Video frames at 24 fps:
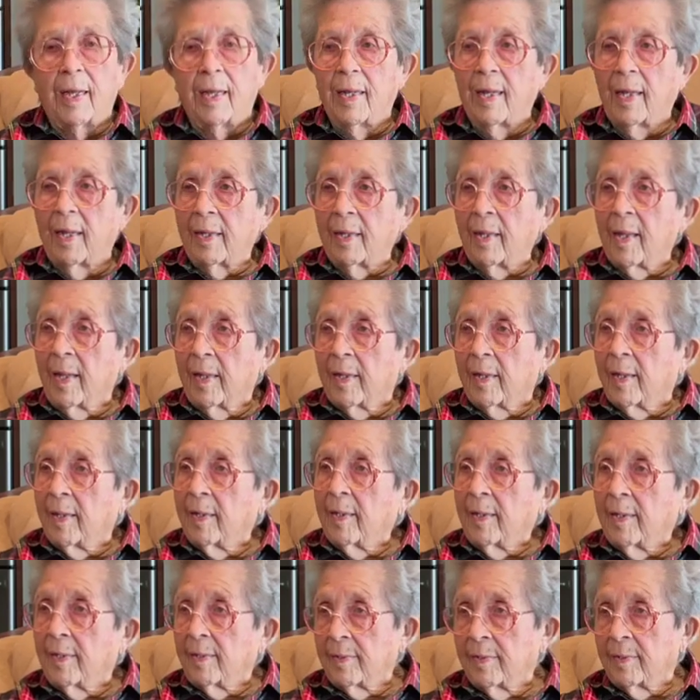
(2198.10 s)
The
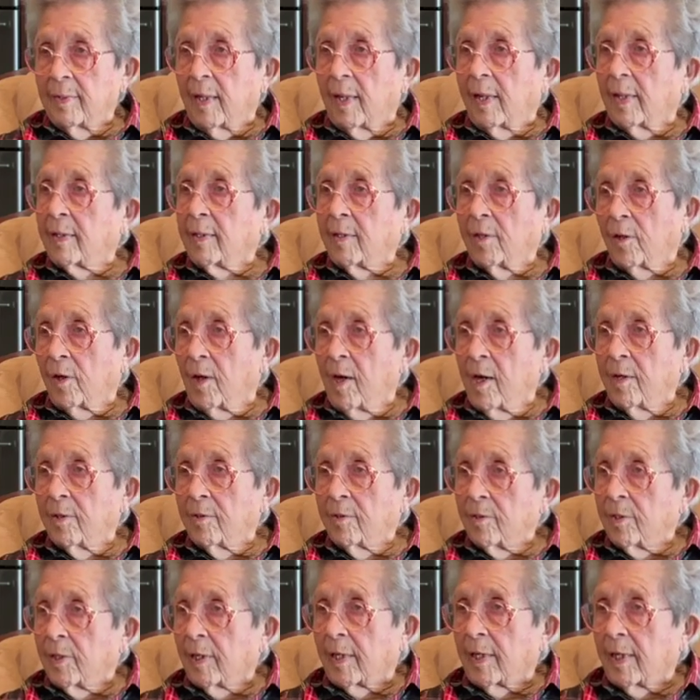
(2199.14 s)
Kennedys like their
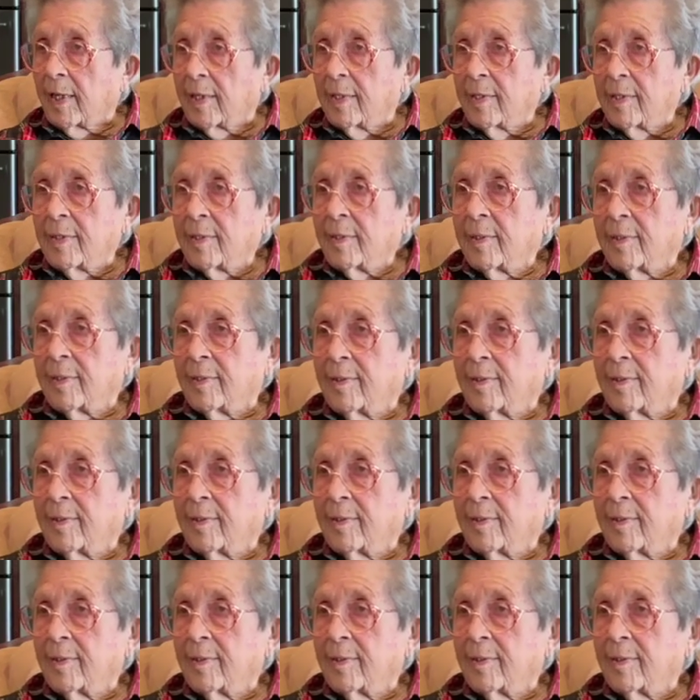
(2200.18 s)
house, I guess.